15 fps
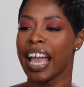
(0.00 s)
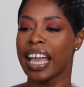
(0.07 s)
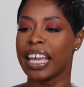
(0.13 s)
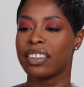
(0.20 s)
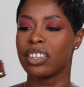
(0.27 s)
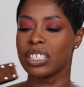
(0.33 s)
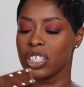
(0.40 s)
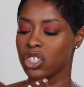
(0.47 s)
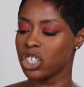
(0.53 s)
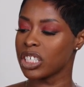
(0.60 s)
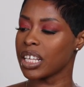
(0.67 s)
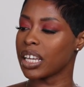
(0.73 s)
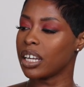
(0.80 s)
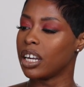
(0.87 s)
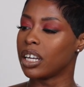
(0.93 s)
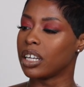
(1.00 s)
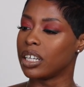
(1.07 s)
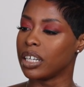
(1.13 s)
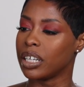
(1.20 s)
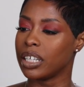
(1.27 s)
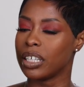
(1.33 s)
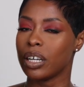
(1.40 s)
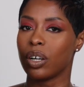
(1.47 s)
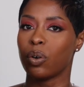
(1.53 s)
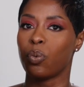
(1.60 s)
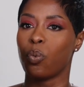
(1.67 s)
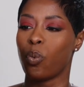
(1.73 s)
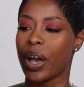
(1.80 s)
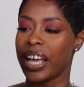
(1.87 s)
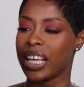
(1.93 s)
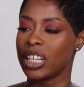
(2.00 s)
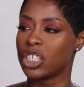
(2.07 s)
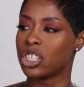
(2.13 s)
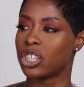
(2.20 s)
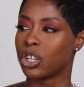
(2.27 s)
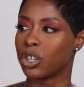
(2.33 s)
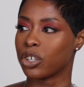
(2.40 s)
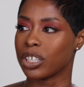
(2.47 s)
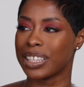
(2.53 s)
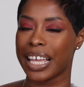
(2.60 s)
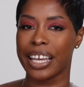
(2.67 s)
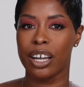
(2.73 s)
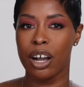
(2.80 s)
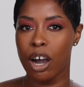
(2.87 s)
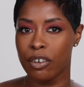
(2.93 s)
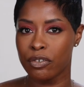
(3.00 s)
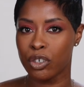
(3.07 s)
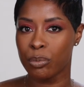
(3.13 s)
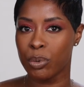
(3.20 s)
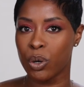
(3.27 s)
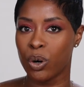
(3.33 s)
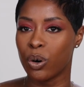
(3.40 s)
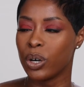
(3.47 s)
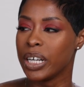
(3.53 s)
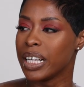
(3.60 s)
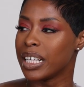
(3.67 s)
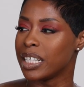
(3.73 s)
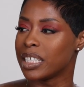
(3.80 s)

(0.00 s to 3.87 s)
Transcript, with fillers: and this is just like a good wedge. They're like comfortable.